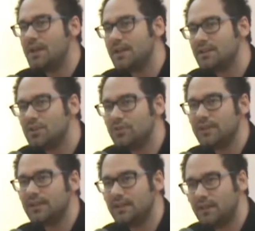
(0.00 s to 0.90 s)
not only
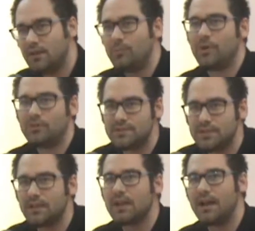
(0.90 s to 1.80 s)
that they are
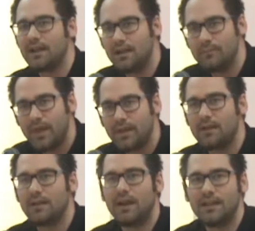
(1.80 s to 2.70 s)
opposing Angela
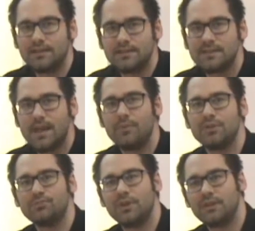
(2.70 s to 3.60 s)
Merkel,
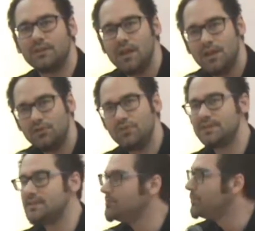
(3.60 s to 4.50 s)
anti-establishment,
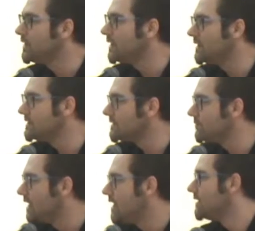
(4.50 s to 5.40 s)
US
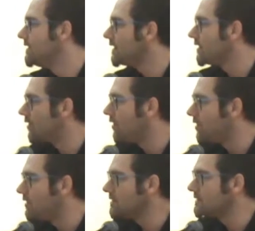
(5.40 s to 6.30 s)
imperialism, they're
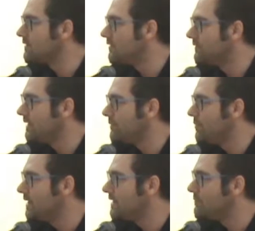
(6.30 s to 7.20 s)
also very
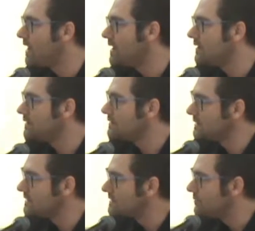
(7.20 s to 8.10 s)
big admirers
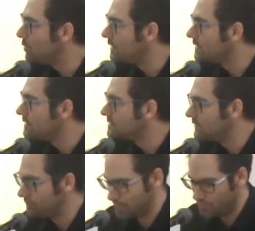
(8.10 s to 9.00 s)
and supporters
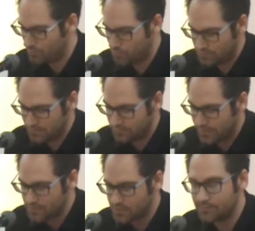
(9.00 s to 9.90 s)
of Putin
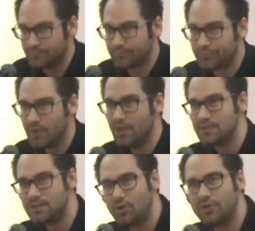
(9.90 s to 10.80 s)
Russia.
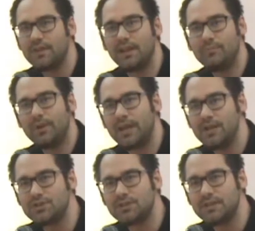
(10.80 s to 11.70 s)
So on the
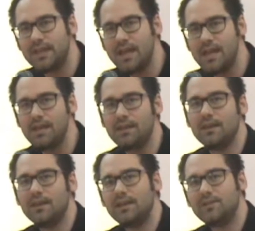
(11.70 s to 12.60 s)
Liberation
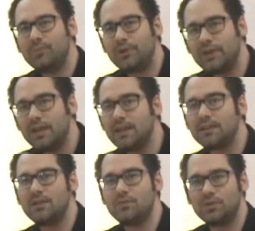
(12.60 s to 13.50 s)
Day in
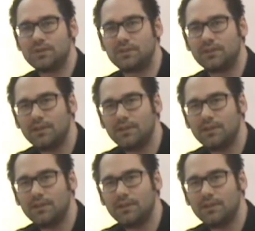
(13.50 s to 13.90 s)
Berlin, they would